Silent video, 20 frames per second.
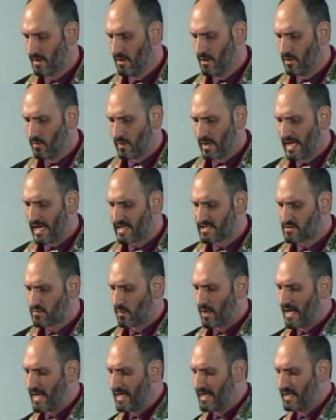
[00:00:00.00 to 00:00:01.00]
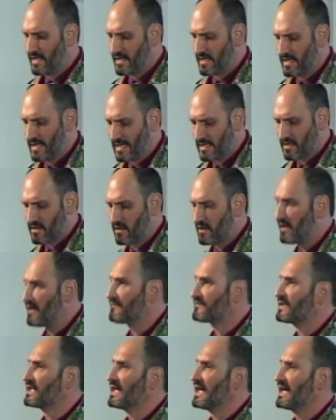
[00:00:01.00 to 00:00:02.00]
When asked why he had not cut off
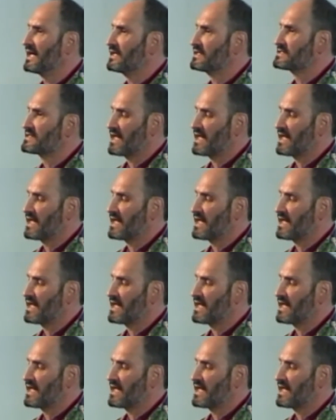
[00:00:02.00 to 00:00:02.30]
the lion's